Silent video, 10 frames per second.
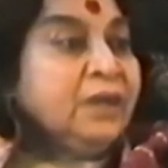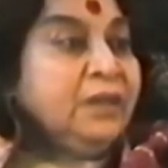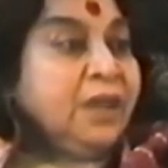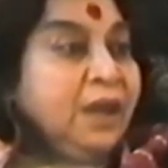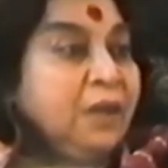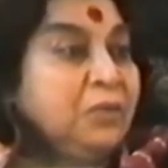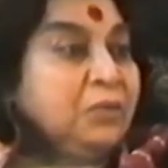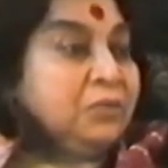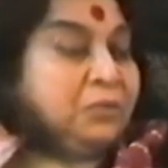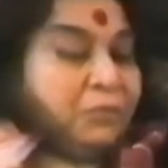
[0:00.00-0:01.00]
now
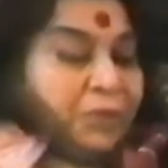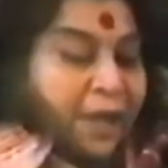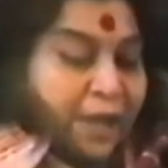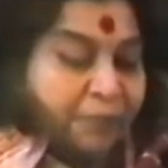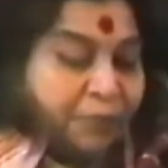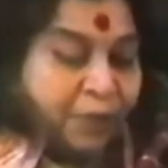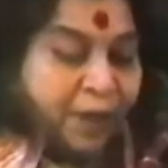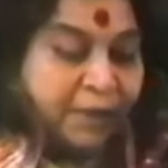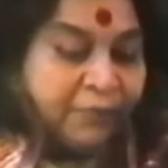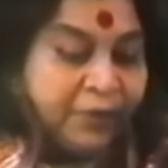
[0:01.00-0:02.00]
we have to
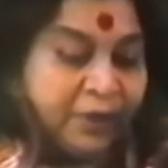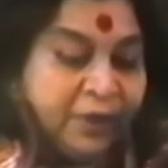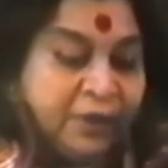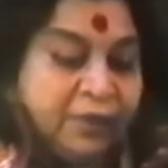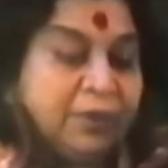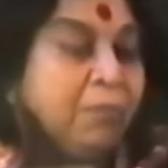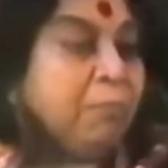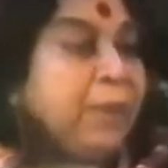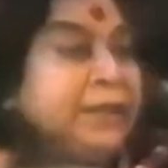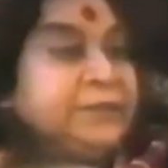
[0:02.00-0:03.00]
have
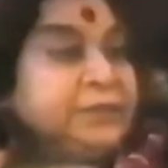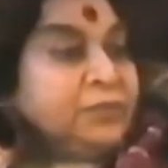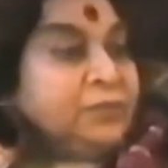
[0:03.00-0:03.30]
compassion.